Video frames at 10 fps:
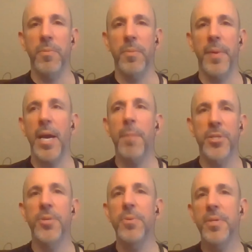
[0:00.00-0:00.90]
my
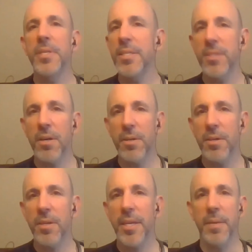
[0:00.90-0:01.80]
opportunities are
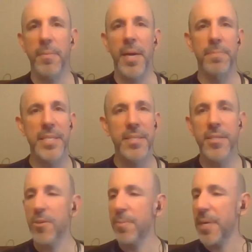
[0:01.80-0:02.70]
in my business
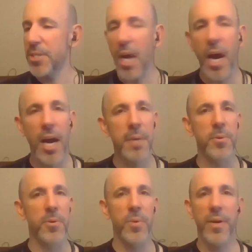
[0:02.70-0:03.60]
or my job
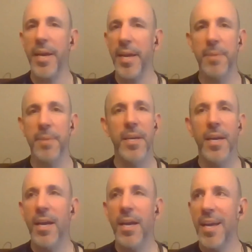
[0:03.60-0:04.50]
or where I am,
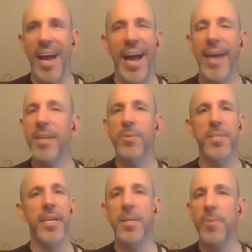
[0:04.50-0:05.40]
I don't
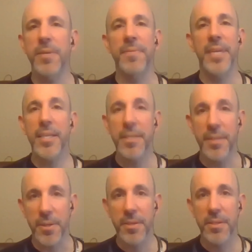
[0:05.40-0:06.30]
see anywhere getting there.